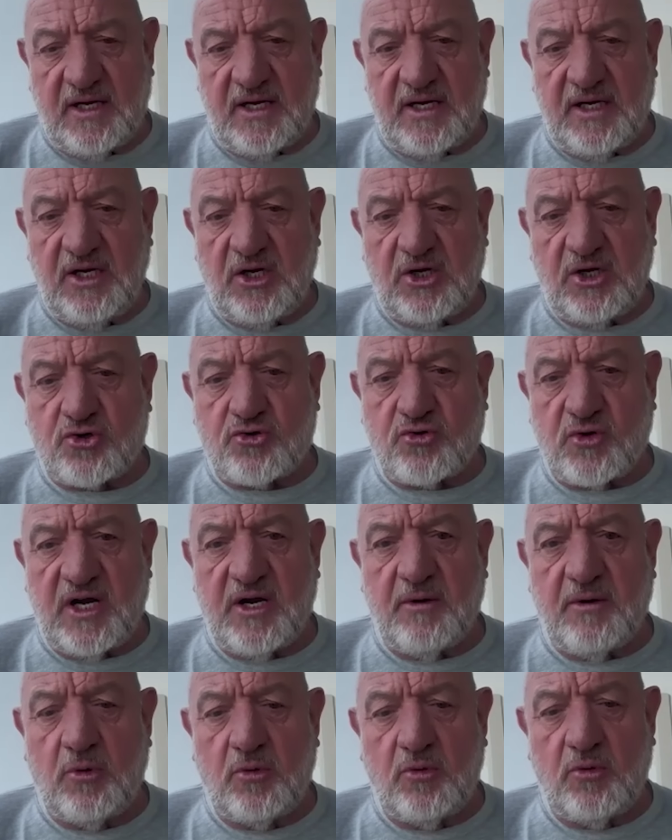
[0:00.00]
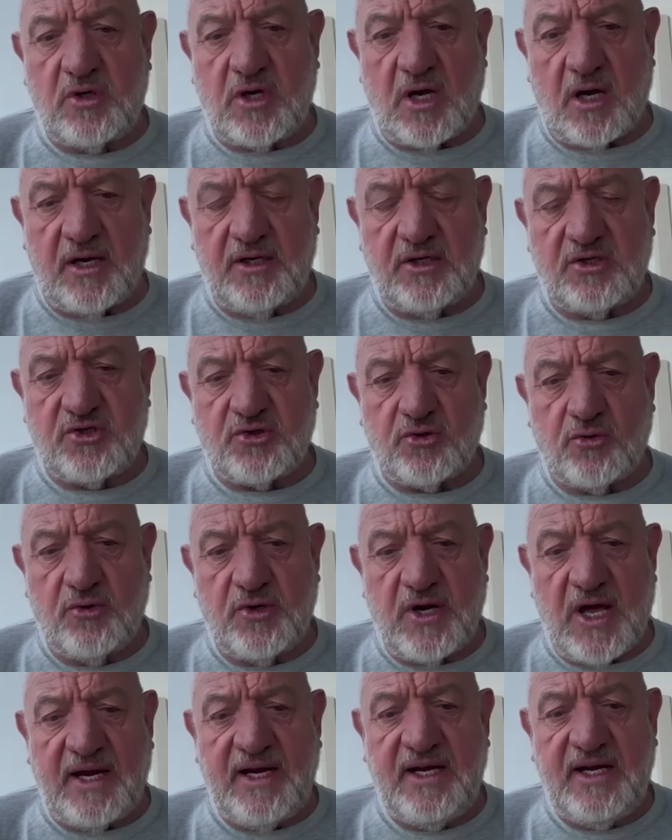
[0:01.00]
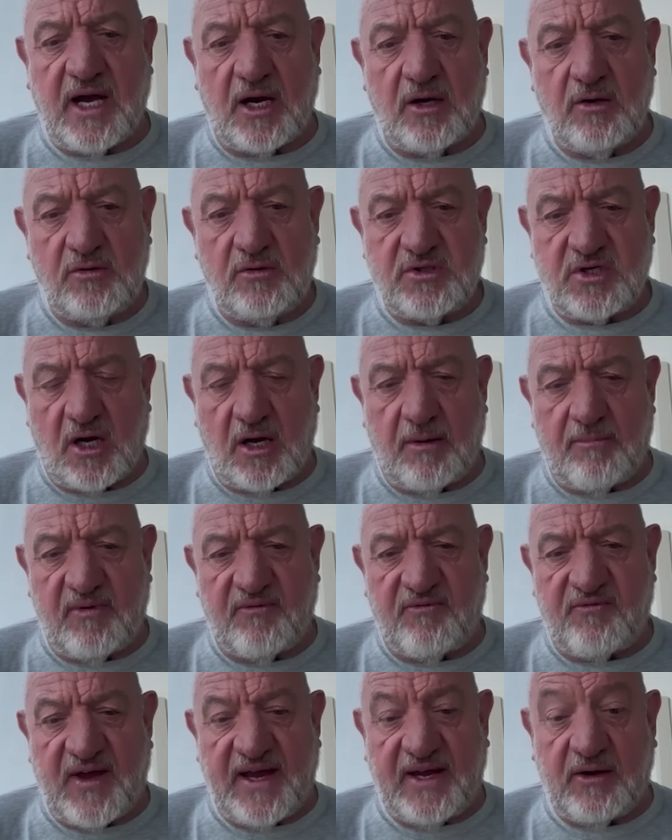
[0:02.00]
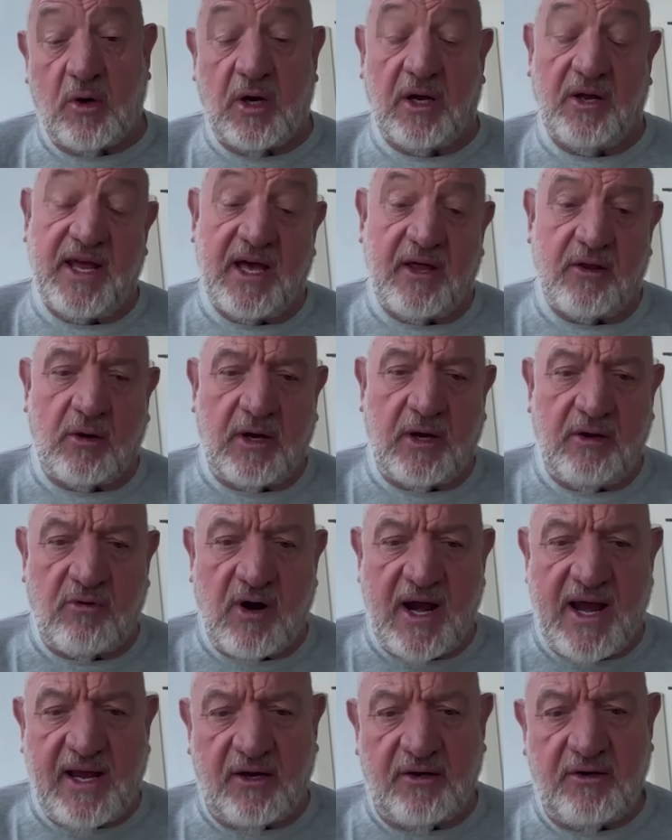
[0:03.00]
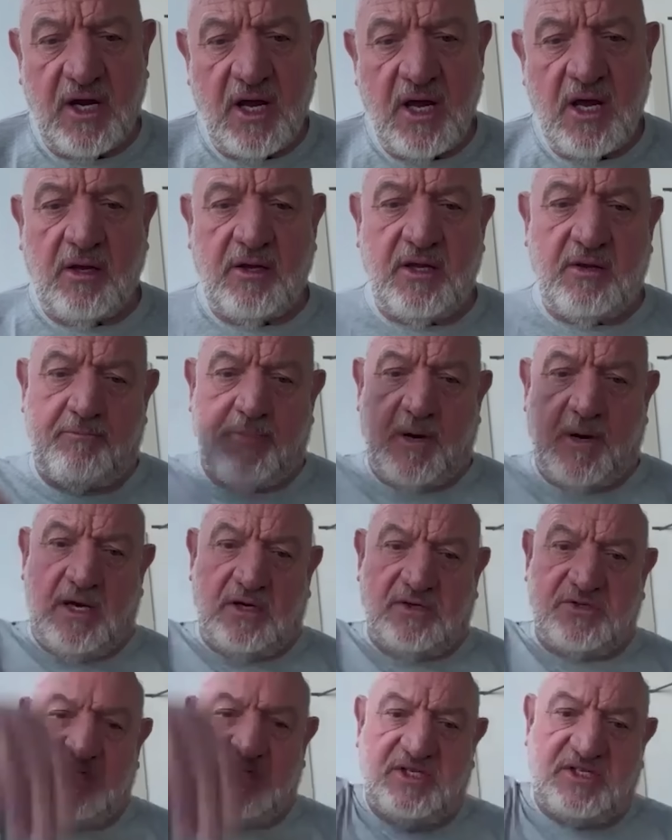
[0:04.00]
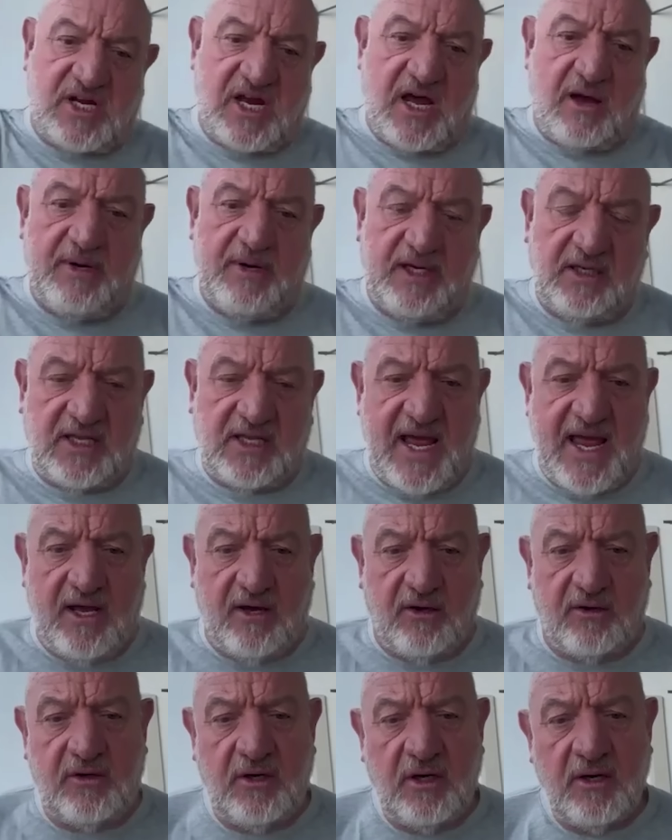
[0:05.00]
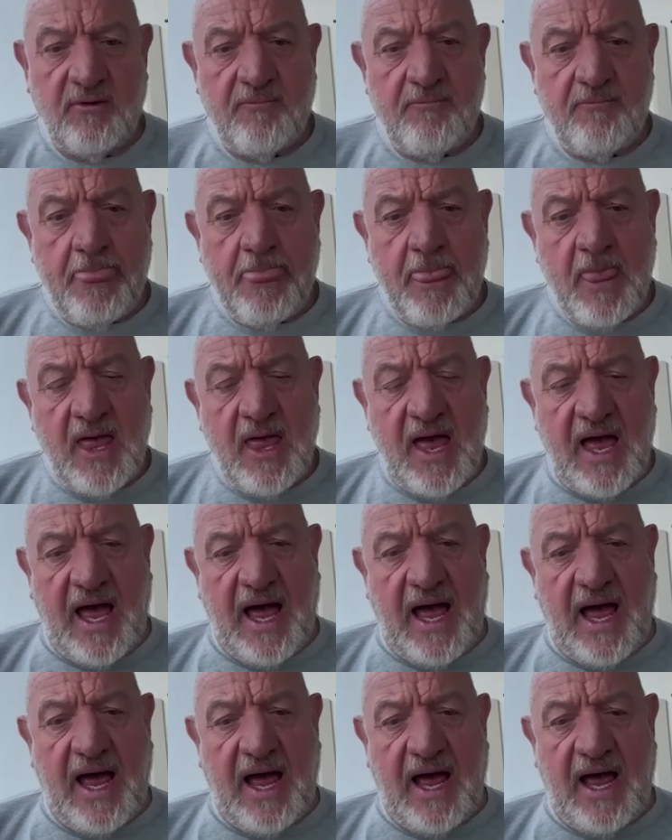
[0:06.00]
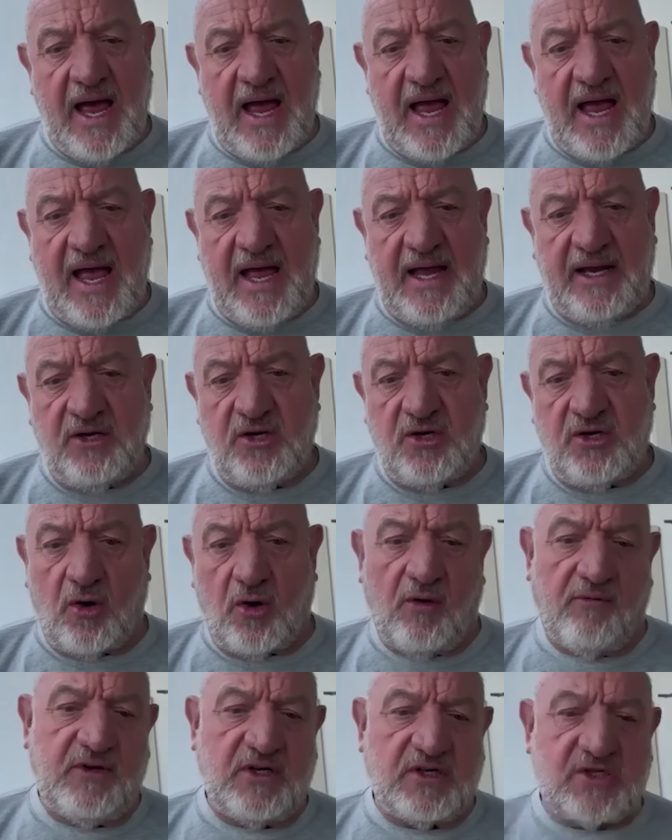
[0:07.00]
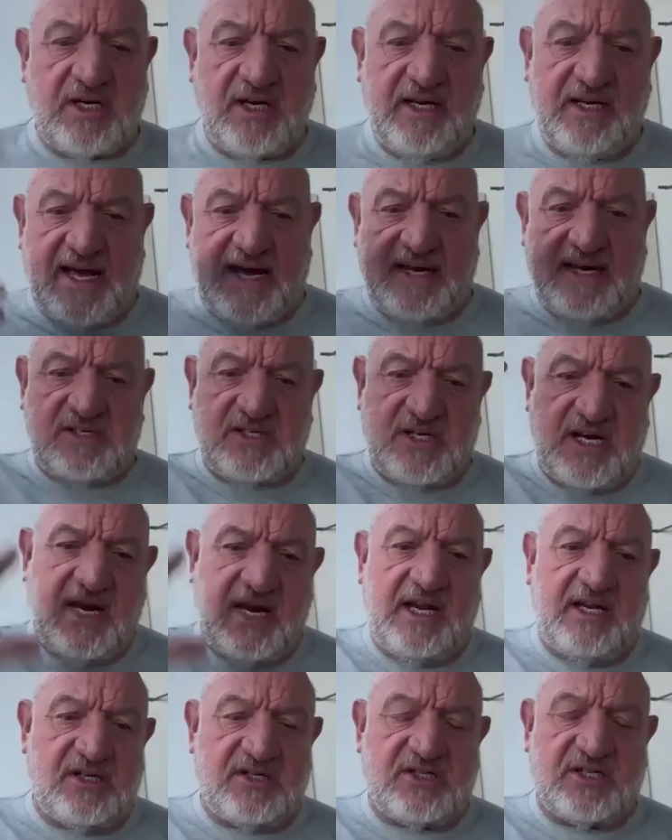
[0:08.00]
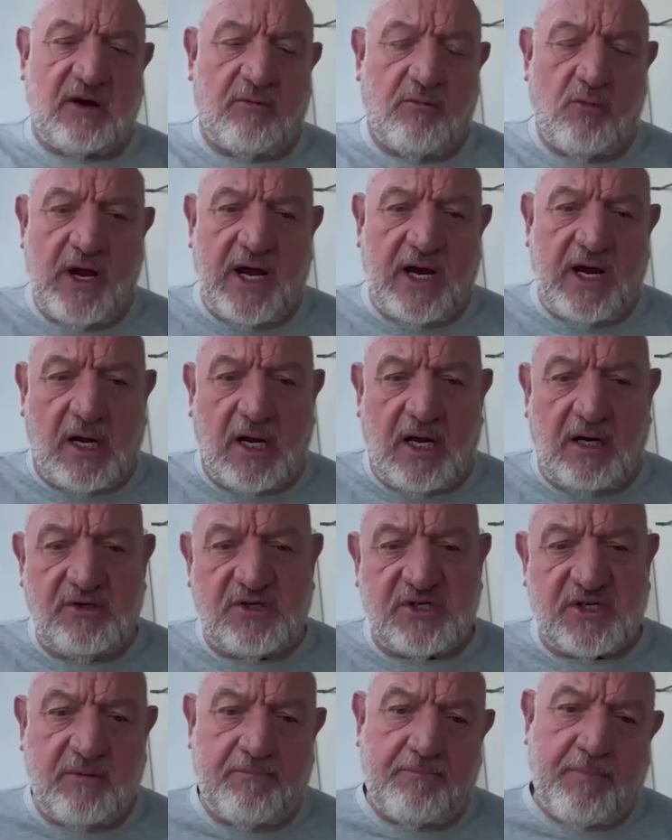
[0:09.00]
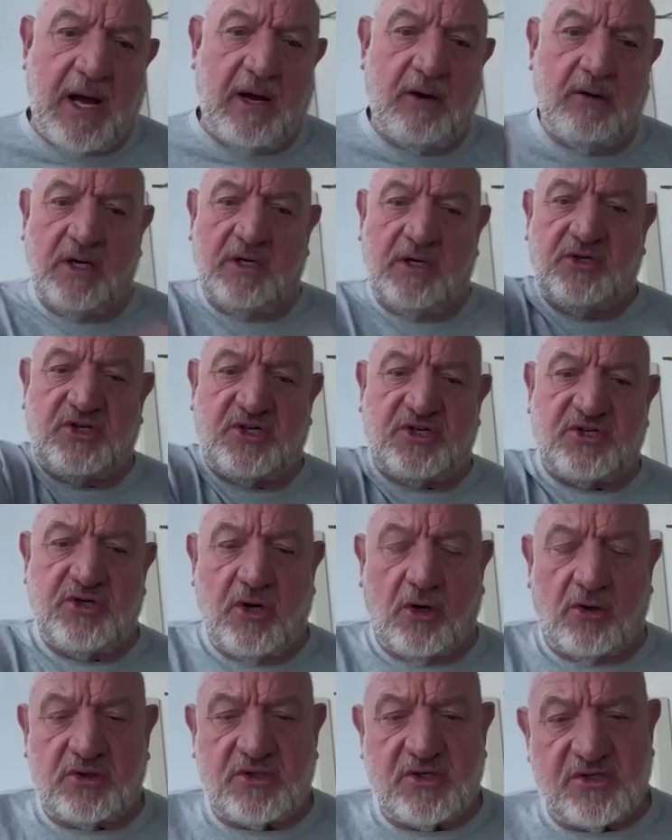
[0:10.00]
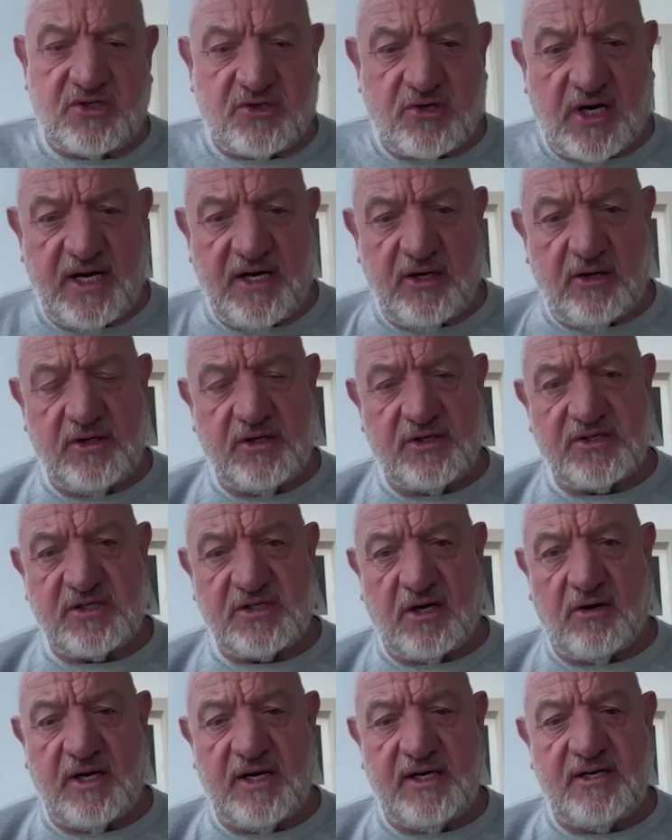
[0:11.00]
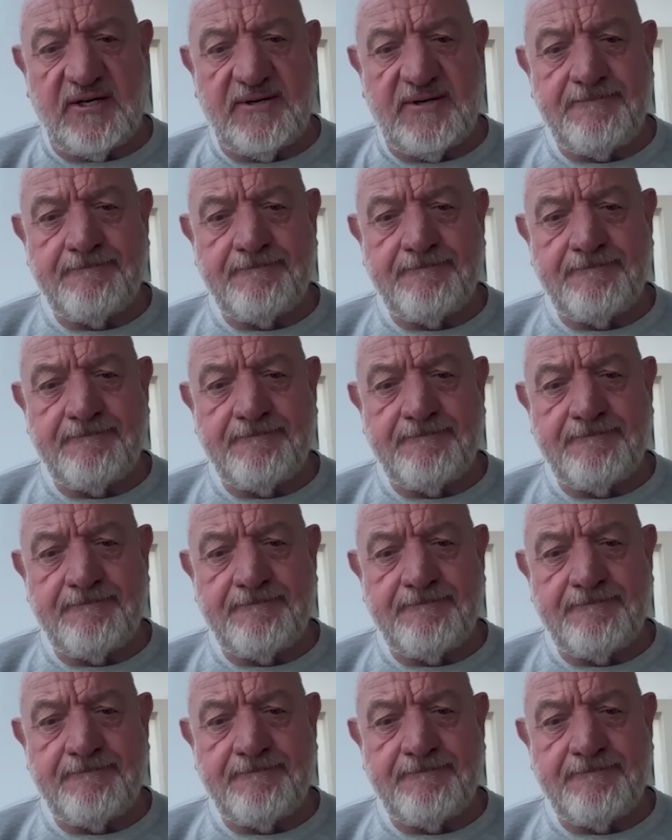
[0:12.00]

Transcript: an incredible kind of tornado type effect. Well, the other way around, the blast is coming down. And obviously that's hit somewhere close to the boat and just knocked her straight on her side.